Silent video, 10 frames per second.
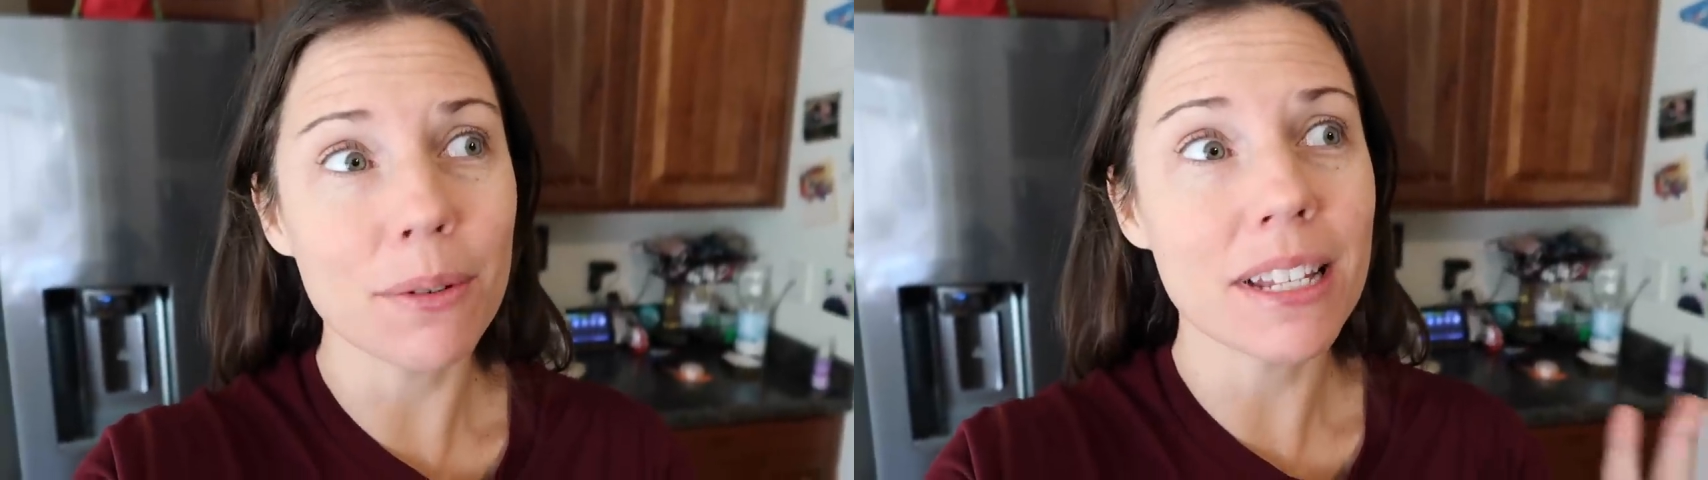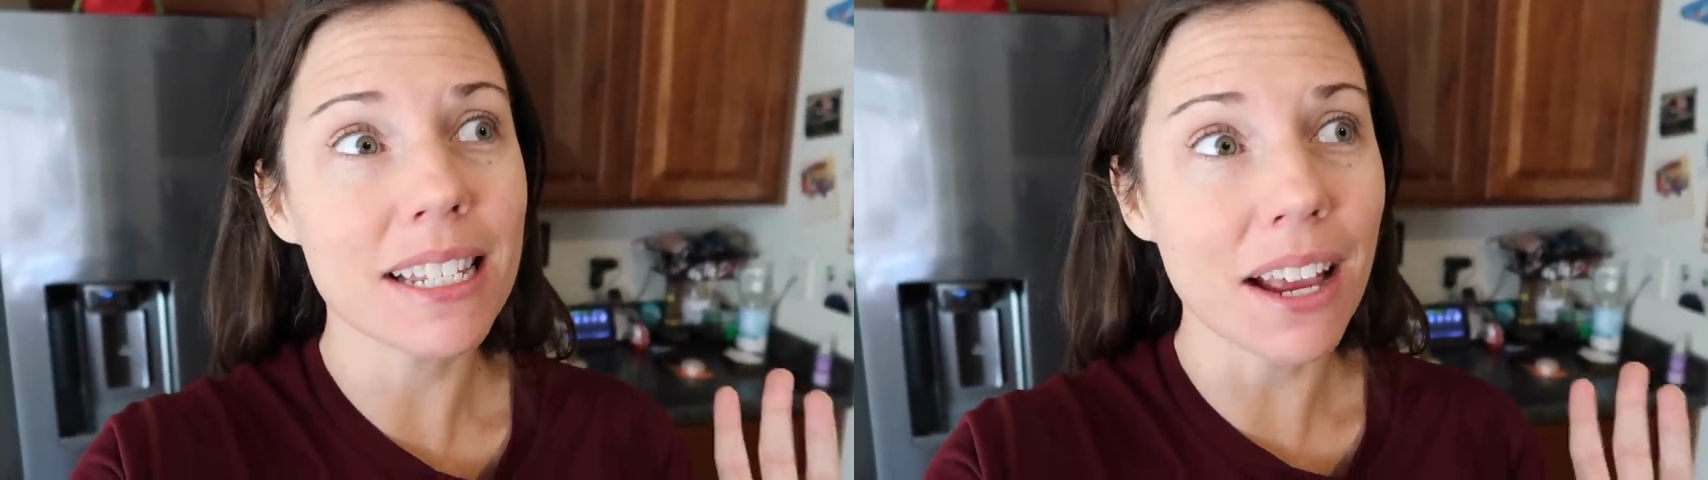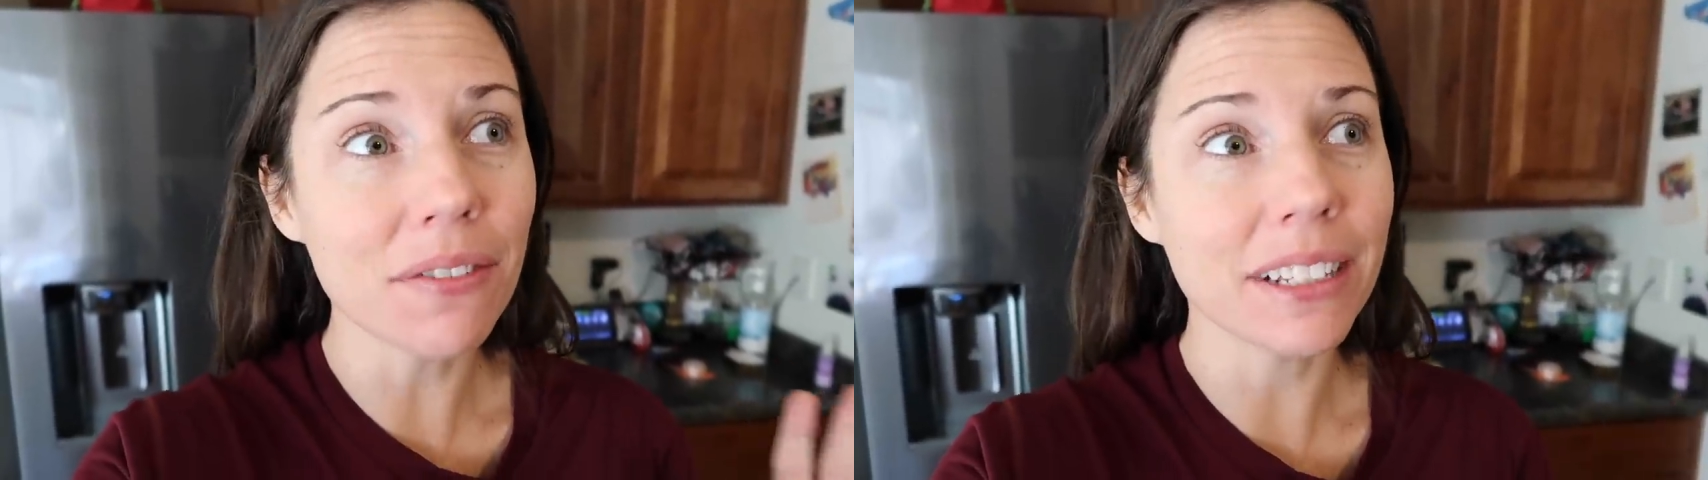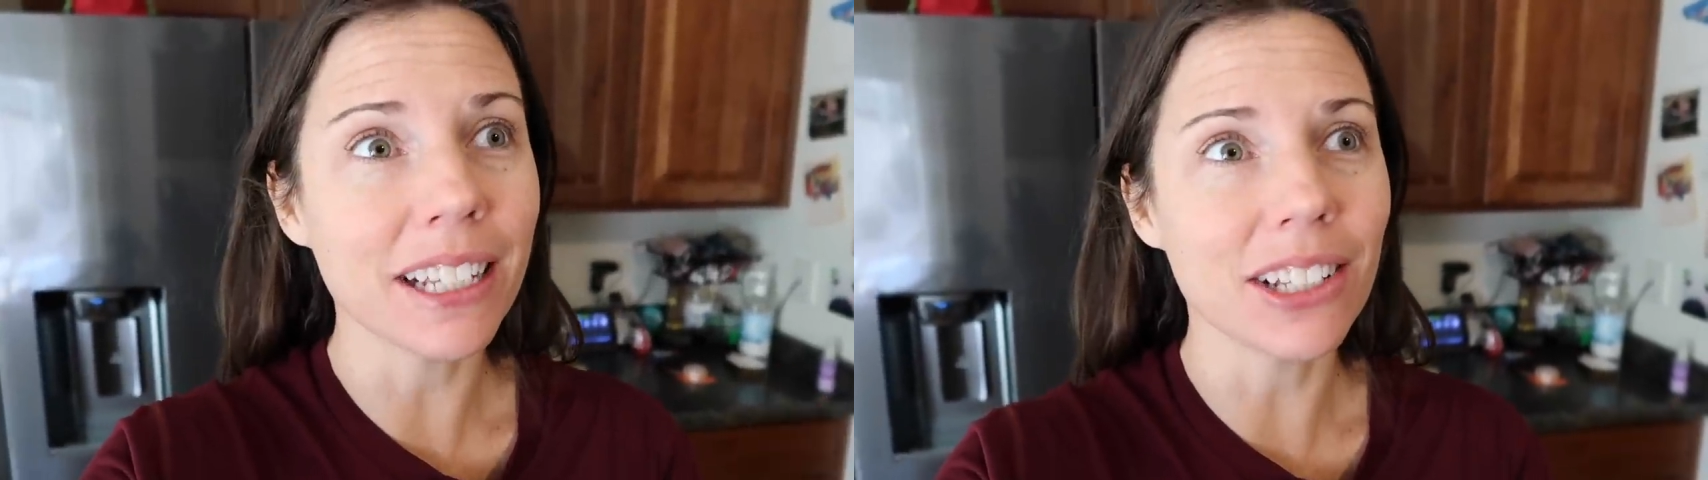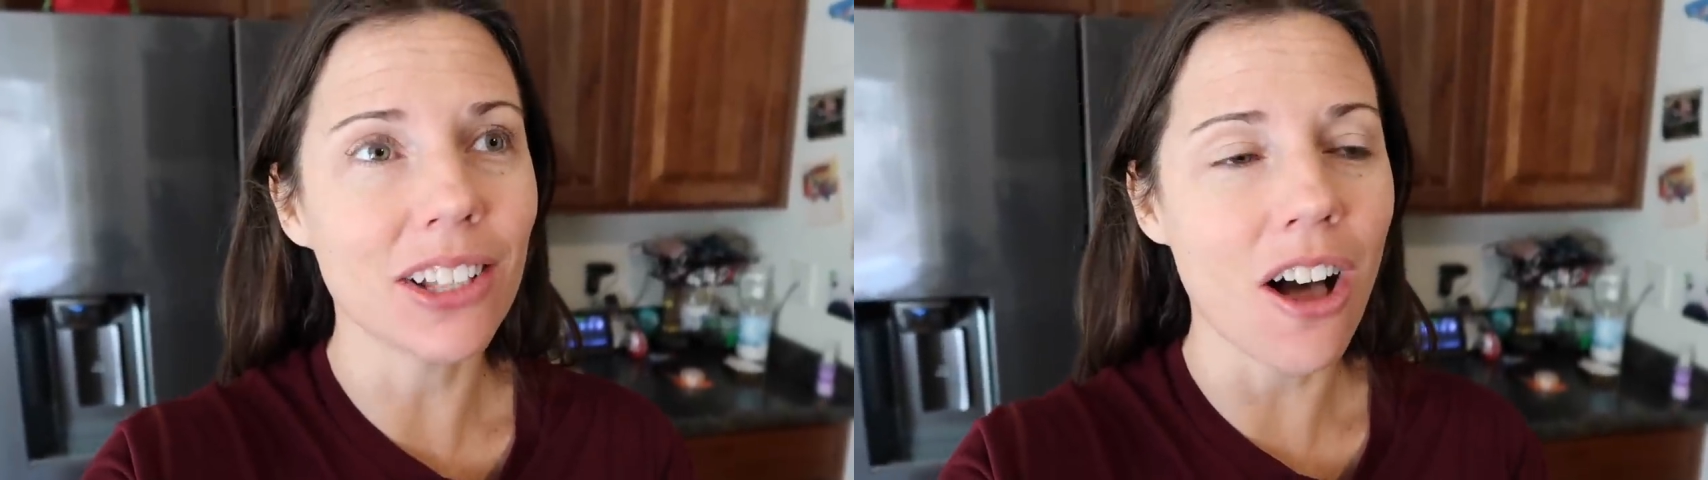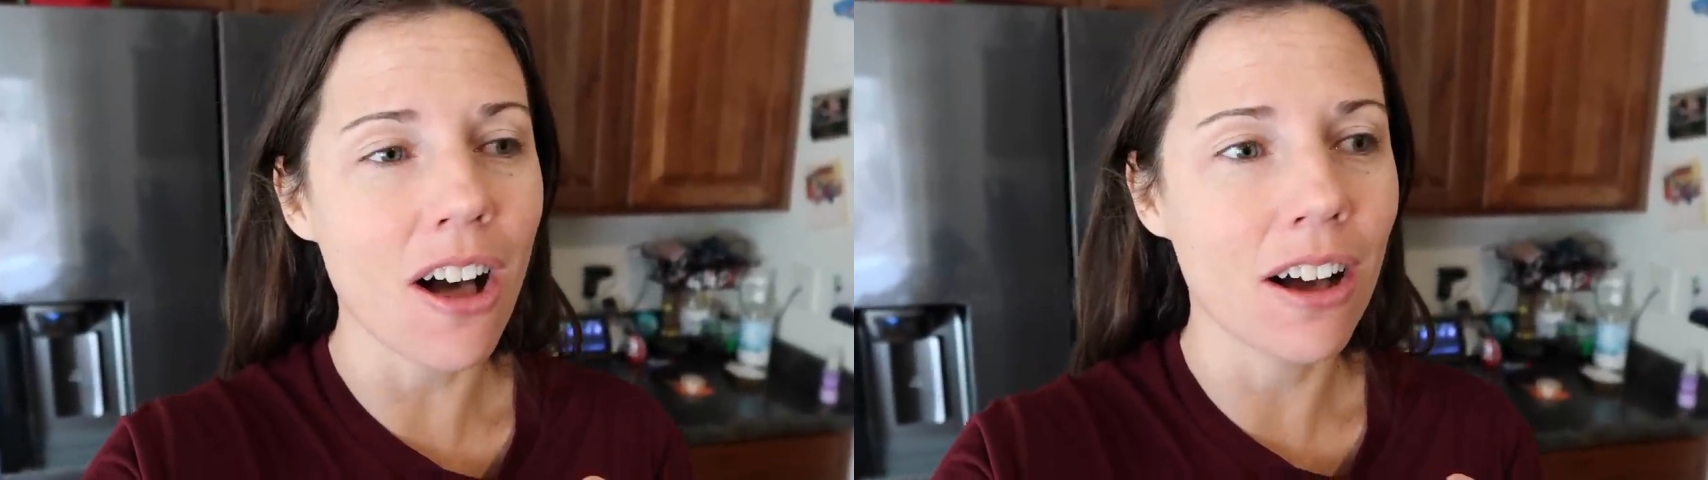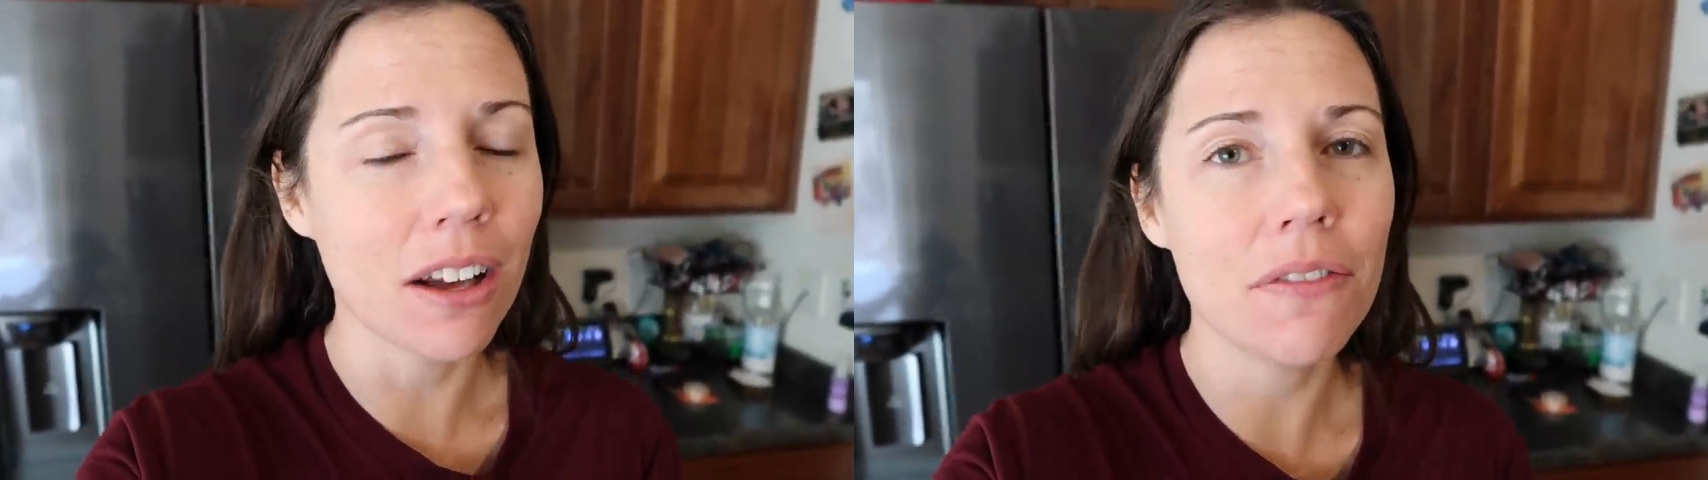it was definitely a long,